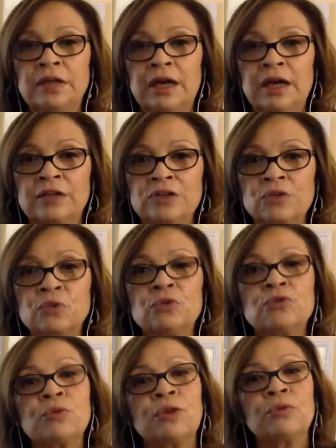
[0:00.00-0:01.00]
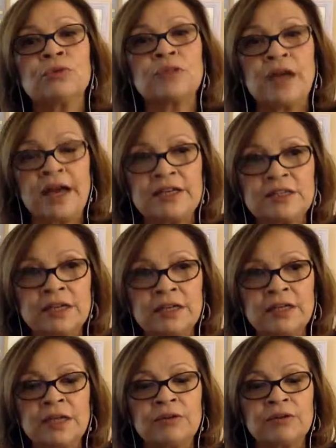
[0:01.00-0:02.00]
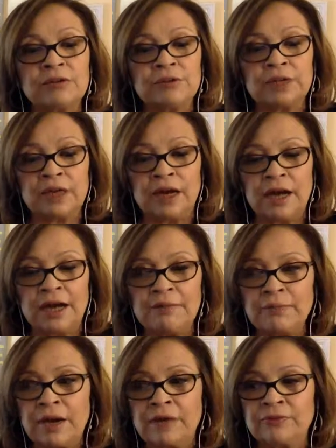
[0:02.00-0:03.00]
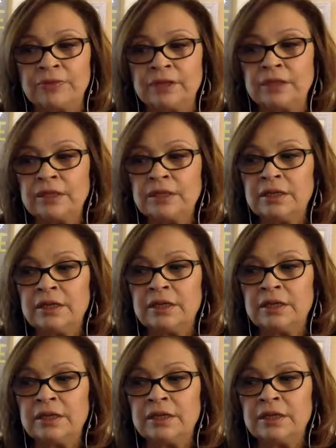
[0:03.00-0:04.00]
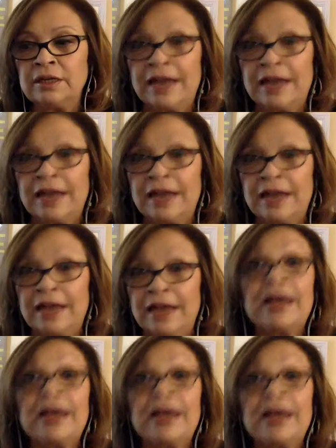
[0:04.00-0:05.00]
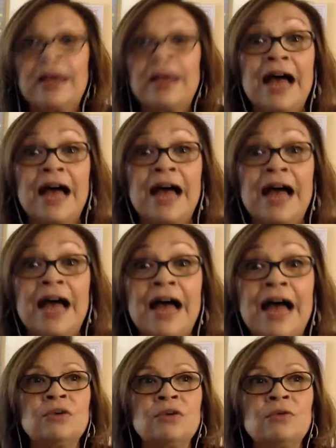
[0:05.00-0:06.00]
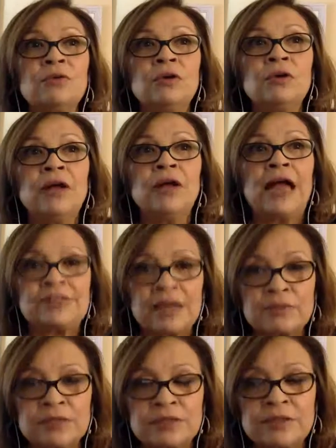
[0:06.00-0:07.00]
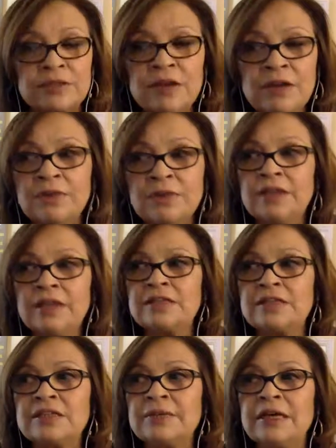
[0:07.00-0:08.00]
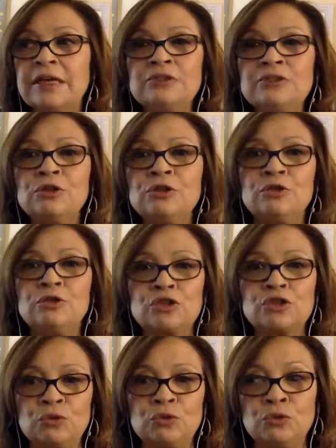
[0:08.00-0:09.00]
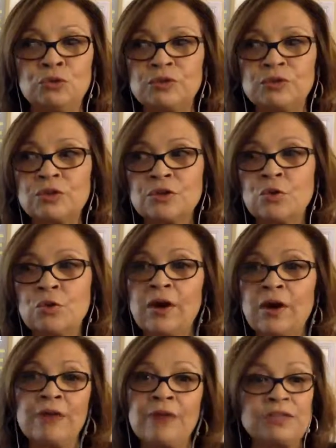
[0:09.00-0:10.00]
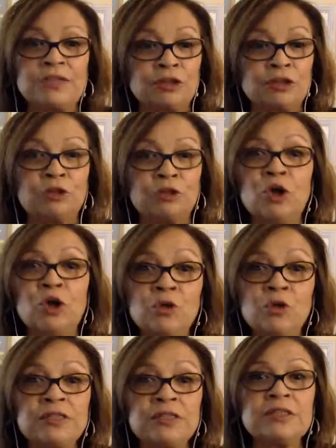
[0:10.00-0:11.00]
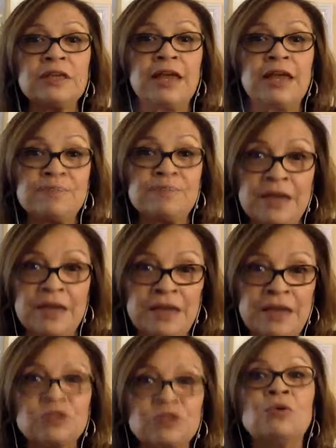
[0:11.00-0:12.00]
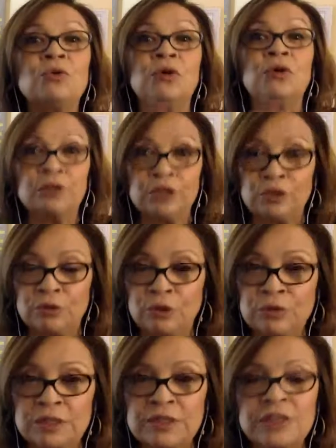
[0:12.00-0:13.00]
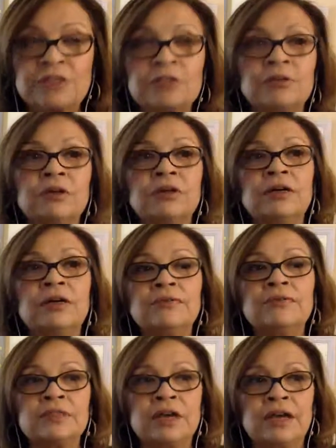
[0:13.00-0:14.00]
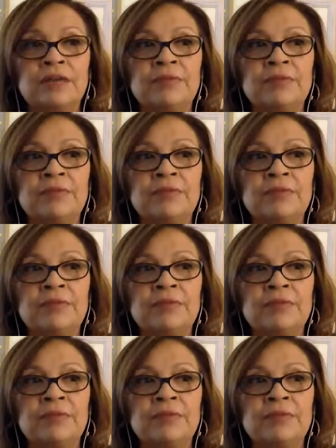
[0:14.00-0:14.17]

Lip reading: schools where there was high second language learning, high poverty, and a high need, right? So as I was there, ladies, I began to go in schools where I was at the lowest API score, you know, lowest test score of the time.